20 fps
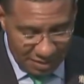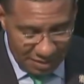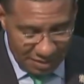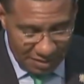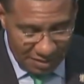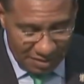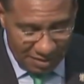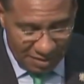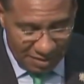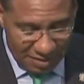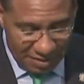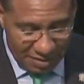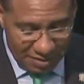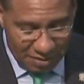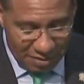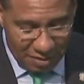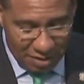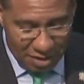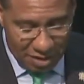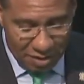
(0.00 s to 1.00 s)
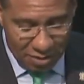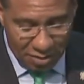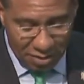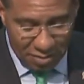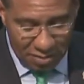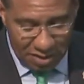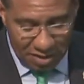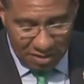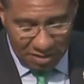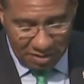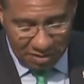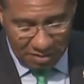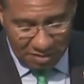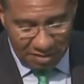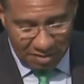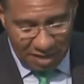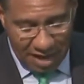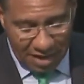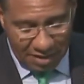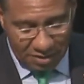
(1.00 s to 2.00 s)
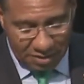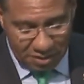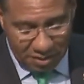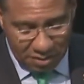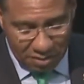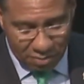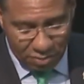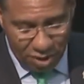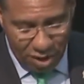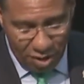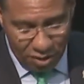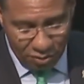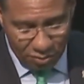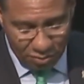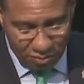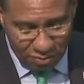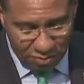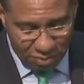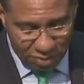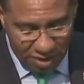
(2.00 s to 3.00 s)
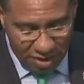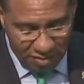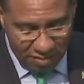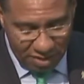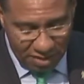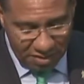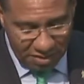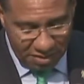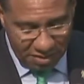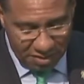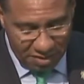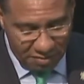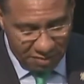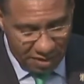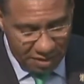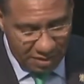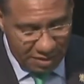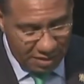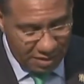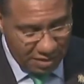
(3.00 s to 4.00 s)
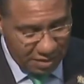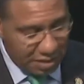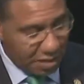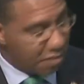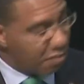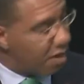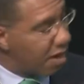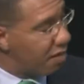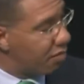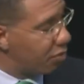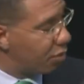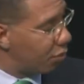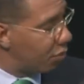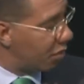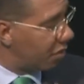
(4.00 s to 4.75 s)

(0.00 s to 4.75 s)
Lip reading: And the Honorable Gaston Brown, Prime Minister of Antigua and Barbuda.